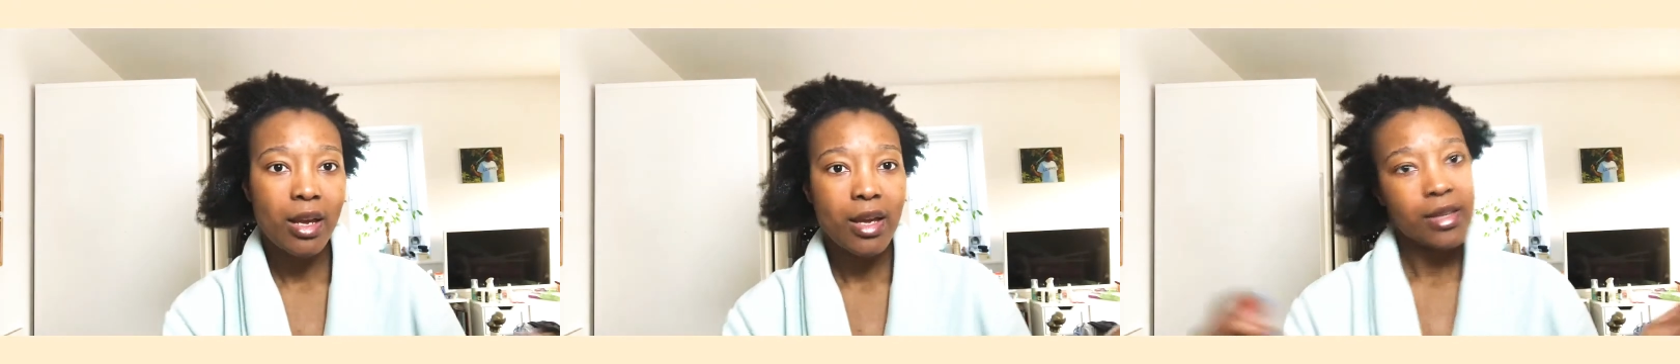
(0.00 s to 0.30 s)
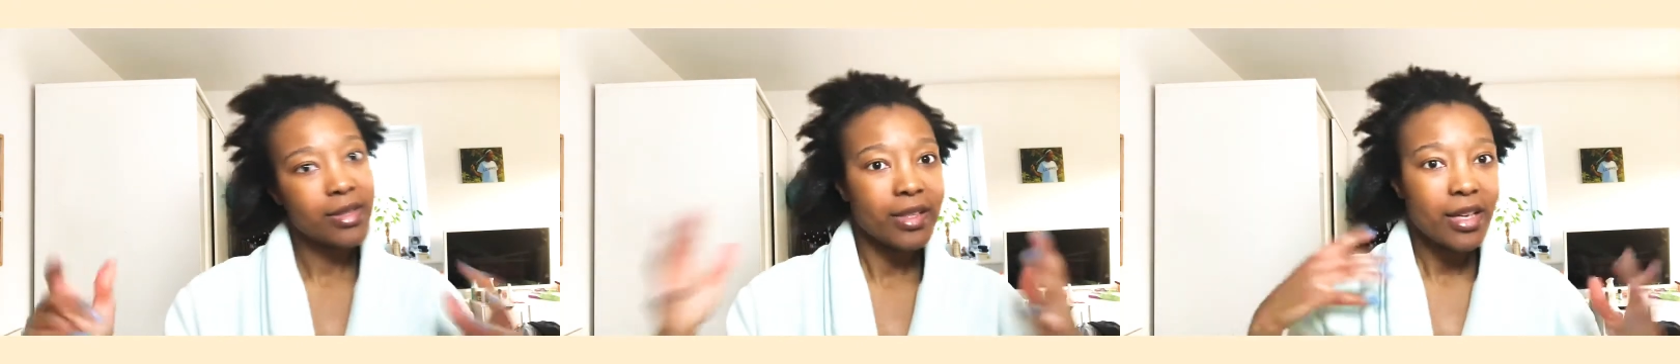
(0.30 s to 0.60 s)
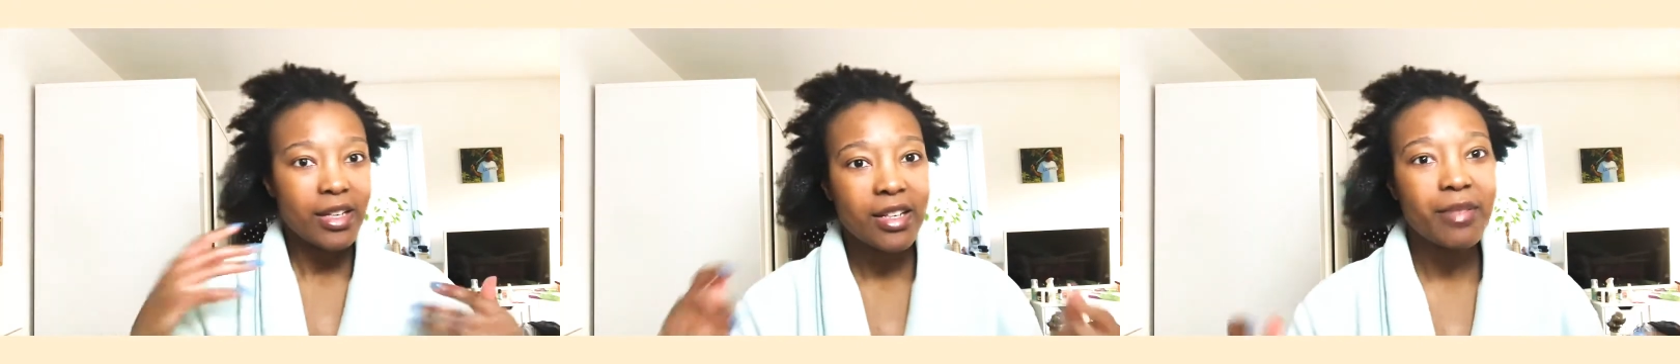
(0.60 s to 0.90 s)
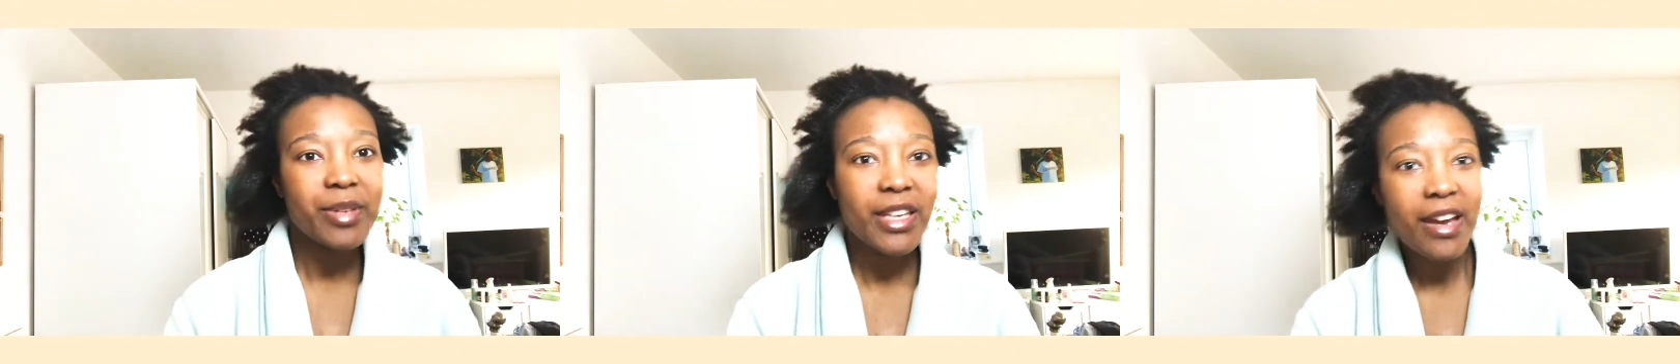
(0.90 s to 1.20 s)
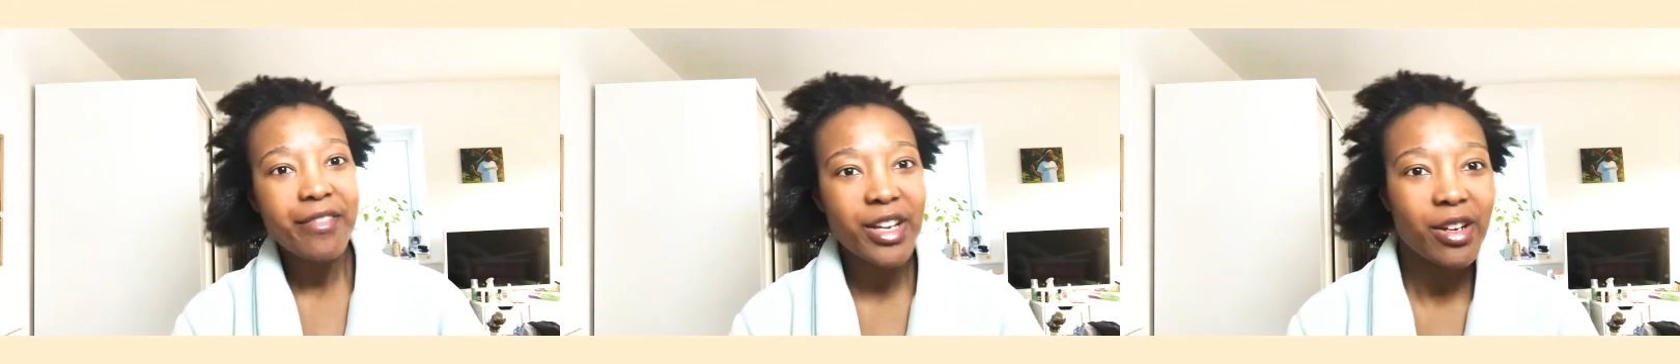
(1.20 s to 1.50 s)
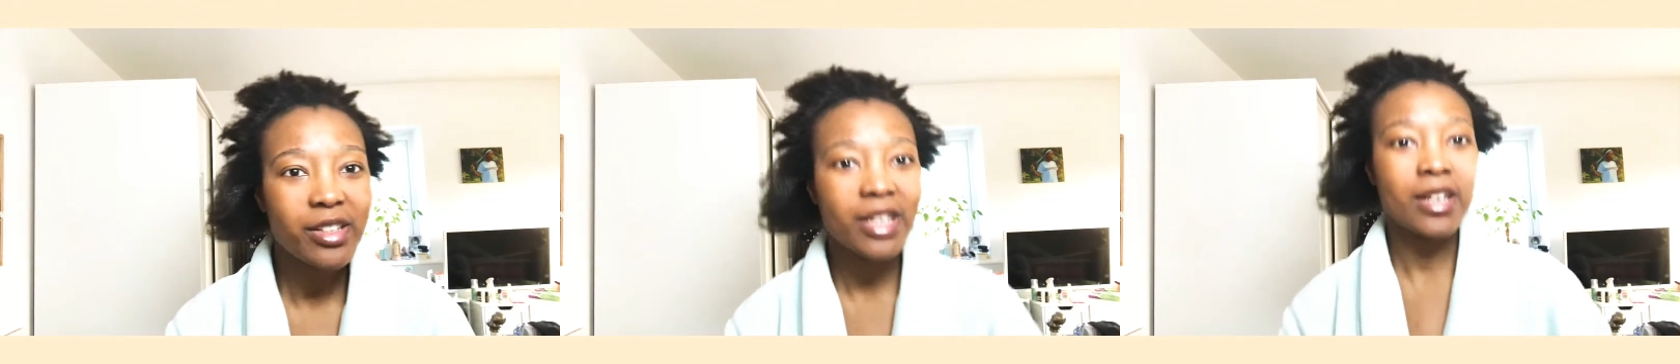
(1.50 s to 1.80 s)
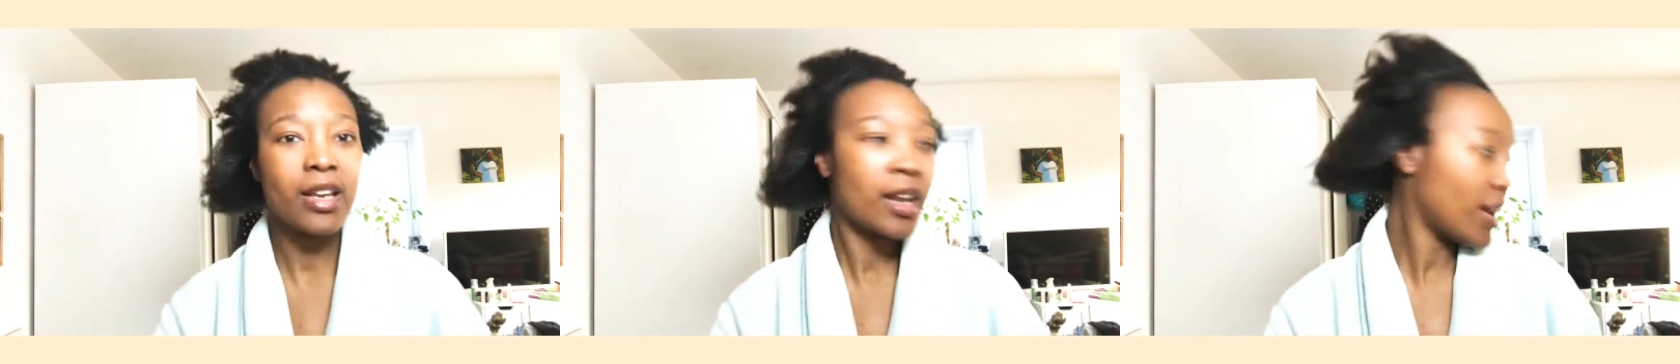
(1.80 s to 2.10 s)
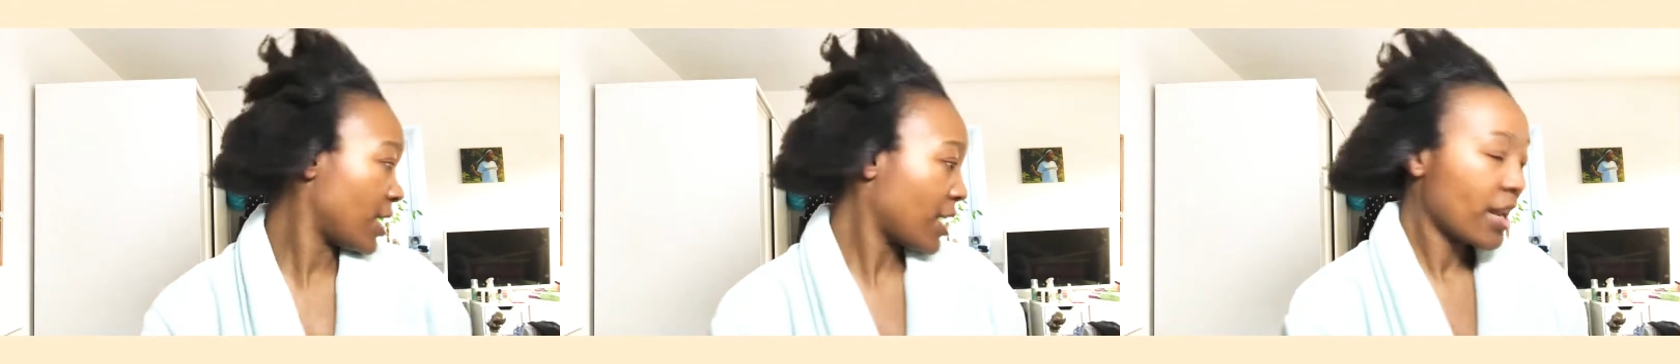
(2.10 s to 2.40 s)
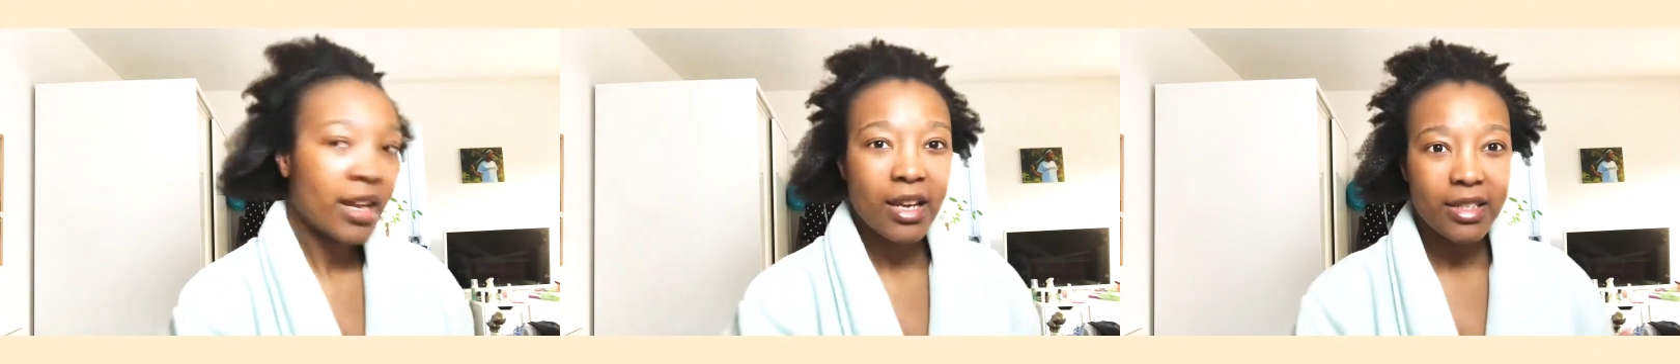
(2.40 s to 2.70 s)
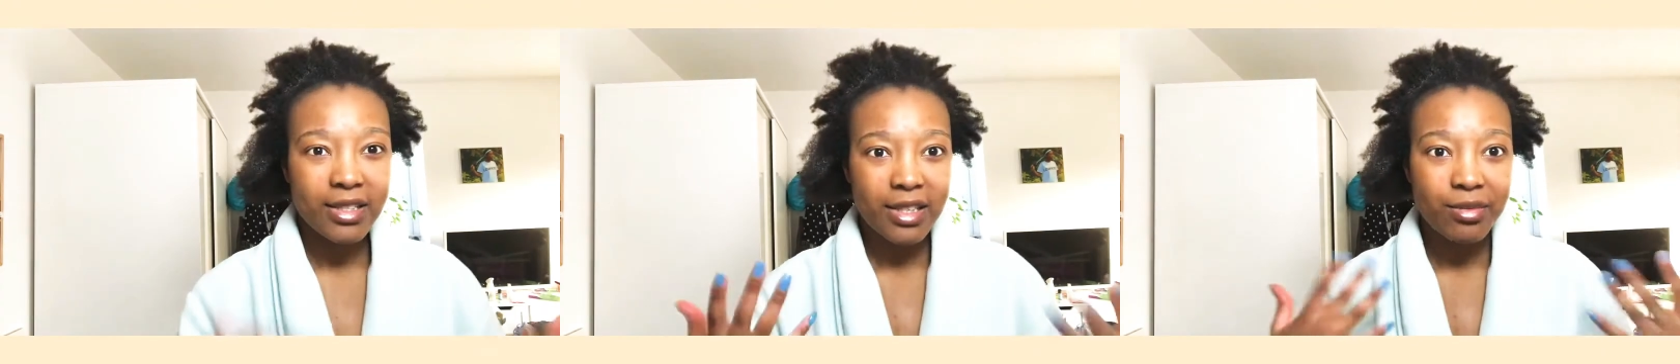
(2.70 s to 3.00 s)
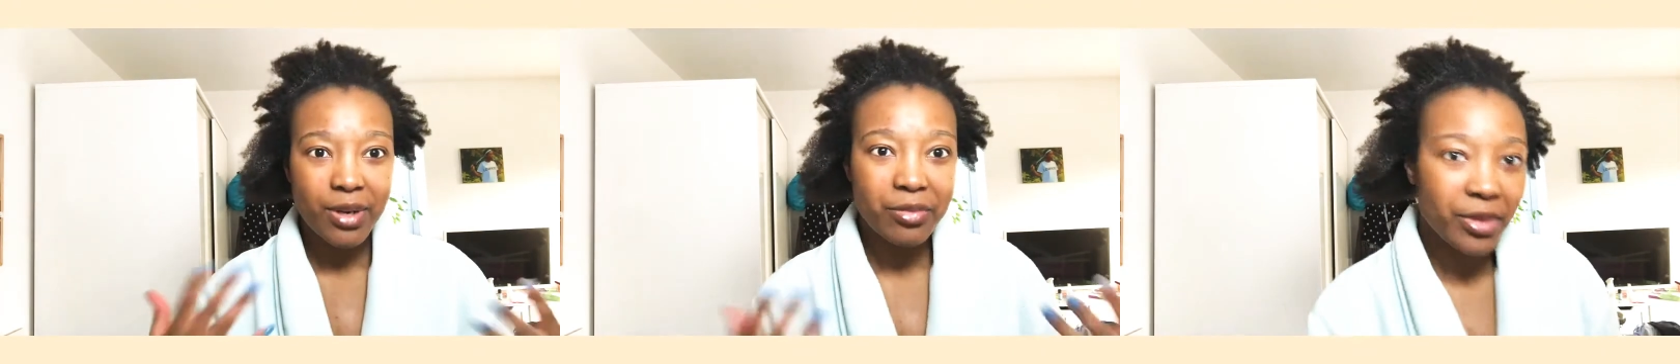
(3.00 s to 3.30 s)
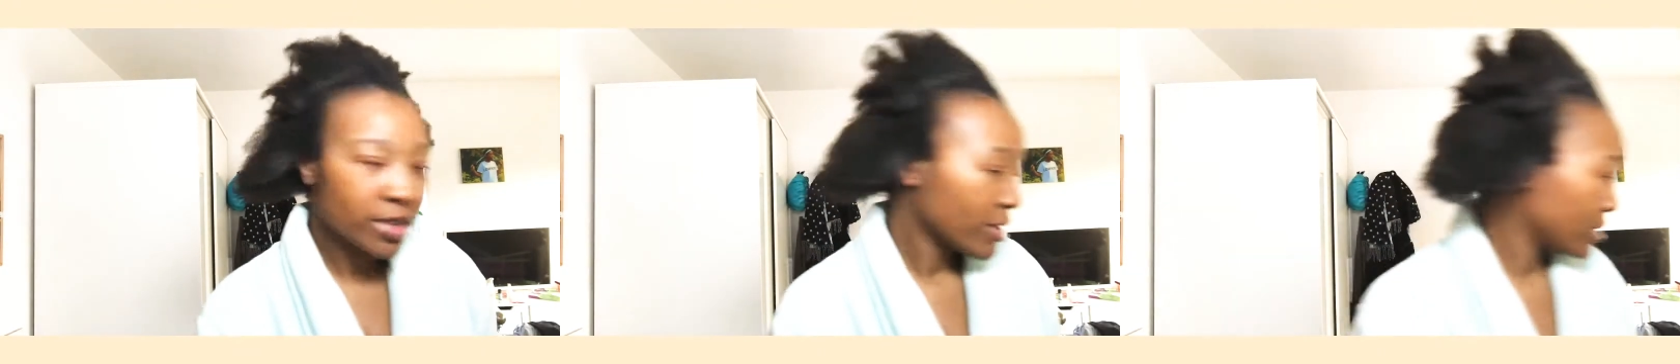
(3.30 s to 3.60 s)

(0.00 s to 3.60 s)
So yeah, let me carry on and see what we